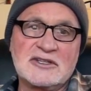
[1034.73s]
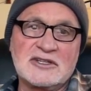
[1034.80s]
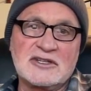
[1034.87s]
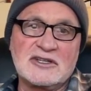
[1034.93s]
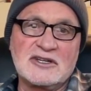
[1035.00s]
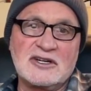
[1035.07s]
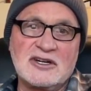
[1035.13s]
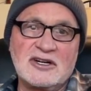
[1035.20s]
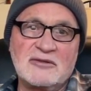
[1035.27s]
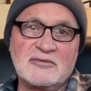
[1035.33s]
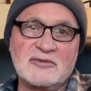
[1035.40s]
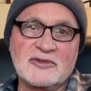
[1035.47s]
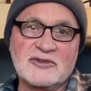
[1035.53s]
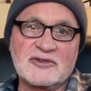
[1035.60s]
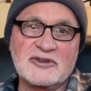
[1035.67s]

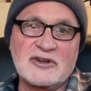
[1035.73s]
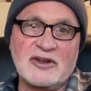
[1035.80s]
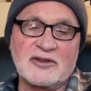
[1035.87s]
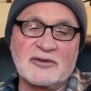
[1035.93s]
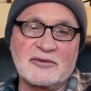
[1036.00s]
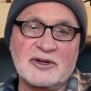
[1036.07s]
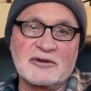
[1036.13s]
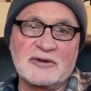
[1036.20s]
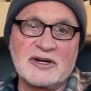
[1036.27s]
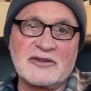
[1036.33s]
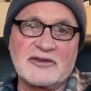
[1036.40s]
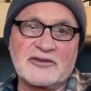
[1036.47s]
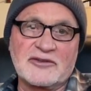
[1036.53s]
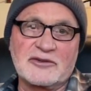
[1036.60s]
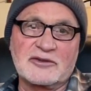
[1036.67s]
almost all the way around the
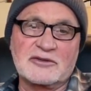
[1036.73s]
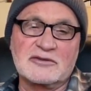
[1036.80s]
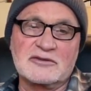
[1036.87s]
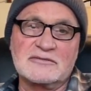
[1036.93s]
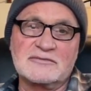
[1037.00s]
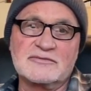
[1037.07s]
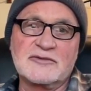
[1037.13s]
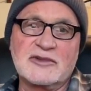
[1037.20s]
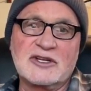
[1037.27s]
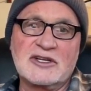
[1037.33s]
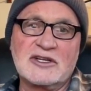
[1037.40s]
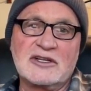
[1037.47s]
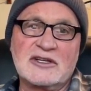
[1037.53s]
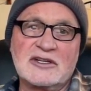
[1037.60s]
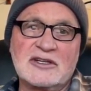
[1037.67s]
circle.
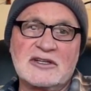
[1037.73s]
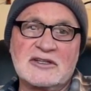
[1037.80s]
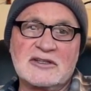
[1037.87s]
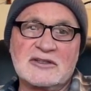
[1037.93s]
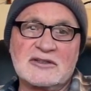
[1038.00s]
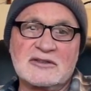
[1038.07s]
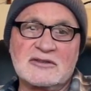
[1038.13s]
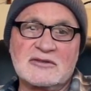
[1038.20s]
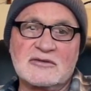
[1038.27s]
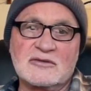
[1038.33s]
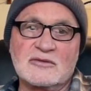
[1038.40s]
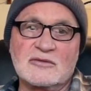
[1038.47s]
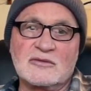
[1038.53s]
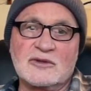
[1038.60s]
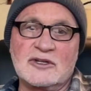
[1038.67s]

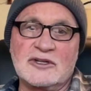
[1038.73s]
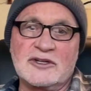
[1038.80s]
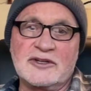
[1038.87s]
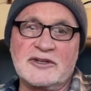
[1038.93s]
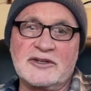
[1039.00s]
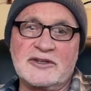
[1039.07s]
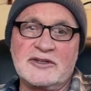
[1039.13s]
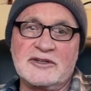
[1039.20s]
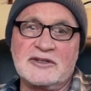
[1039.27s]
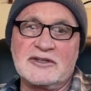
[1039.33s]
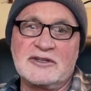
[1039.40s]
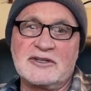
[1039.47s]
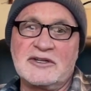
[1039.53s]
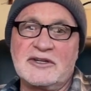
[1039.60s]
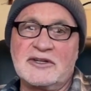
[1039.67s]
1,
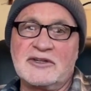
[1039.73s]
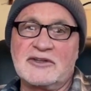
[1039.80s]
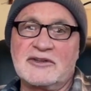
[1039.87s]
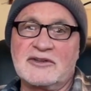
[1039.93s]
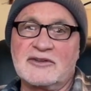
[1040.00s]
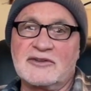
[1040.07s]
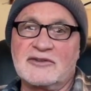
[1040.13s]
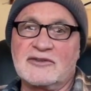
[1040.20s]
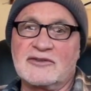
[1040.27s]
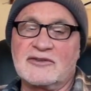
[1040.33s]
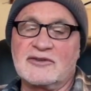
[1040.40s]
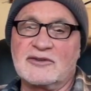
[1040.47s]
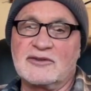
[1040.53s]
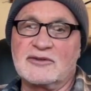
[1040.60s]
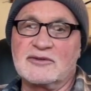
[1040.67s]

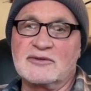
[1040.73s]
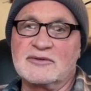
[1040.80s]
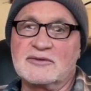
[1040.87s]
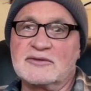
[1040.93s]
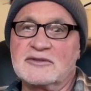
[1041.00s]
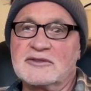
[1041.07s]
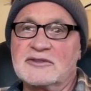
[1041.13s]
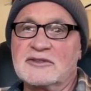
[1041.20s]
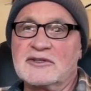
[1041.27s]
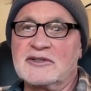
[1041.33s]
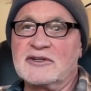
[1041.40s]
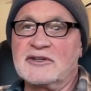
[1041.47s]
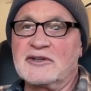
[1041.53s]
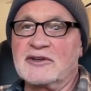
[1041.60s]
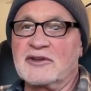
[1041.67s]
2,
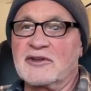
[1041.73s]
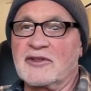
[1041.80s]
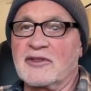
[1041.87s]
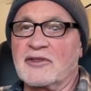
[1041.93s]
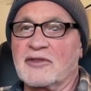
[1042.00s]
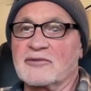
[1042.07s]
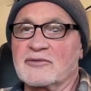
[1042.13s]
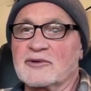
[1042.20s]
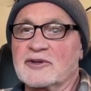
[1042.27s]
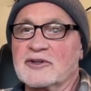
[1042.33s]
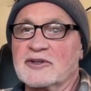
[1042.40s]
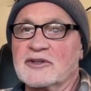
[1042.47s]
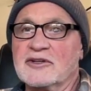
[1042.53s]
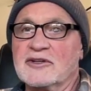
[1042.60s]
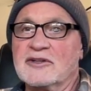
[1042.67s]

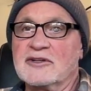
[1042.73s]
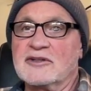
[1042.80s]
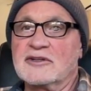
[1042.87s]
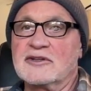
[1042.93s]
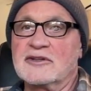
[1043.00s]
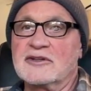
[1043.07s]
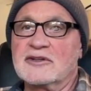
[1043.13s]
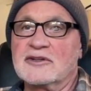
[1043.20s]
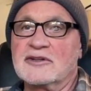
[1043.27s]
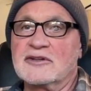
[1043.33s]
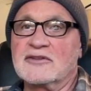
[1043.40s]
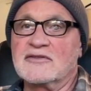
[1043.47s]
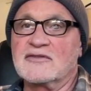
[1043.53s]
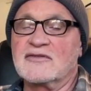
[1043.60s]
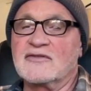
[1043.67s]
3,
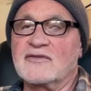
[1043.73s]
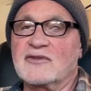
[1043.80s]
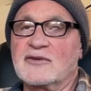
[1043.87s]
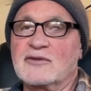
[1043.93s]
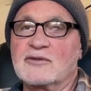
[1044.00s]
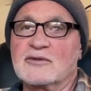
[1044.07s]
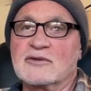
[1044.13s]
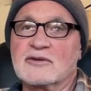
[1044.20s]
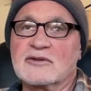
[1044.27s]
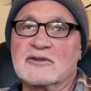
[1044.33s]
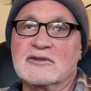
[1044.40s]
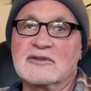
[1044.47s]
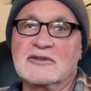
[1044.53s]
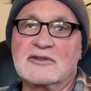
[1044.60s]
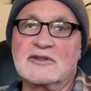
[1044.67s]
4,
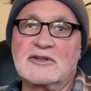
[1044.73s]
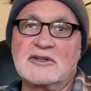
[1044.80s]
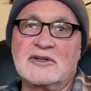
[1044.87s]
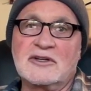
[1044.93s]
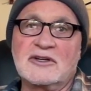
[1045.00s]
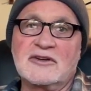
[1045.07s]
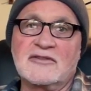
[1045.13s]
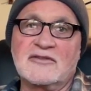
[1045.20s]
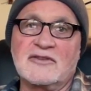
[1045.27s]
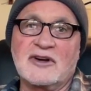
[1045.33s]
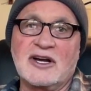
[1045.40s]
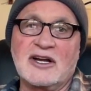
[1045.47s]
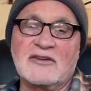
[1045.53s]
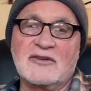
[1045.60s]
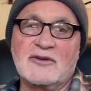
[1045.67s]

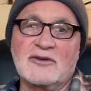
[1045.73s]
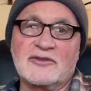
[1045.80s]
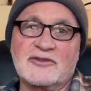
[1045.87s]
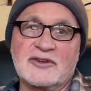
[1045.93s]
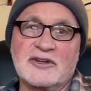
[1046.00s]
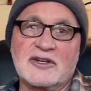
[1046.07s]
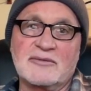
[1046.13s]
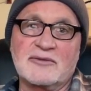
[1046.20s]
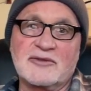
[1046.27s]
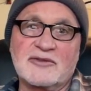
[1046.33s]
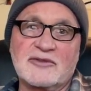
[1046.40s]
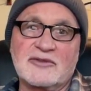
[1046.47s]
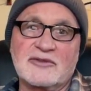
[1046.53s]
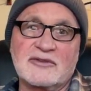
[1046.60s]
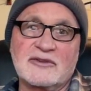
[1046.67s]
5 whole
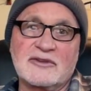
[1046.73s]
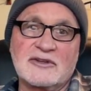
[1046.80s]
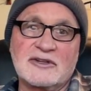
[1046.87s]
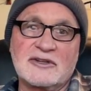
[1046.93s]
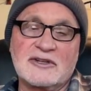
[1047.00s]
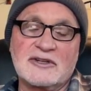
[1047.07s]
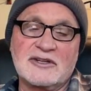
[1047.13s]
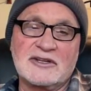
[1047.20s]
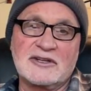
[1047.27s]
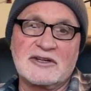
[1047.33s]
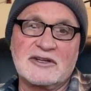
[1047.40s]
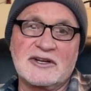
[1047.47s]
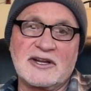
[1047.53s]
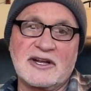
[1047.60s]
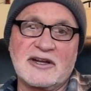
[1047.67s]
steps and
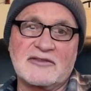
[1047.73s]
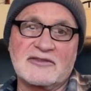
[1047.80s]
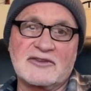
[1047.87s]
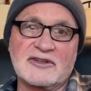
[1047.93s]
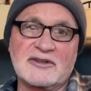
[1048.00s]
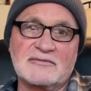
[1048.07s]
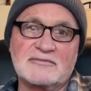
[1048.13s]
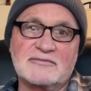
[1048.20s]
a half step.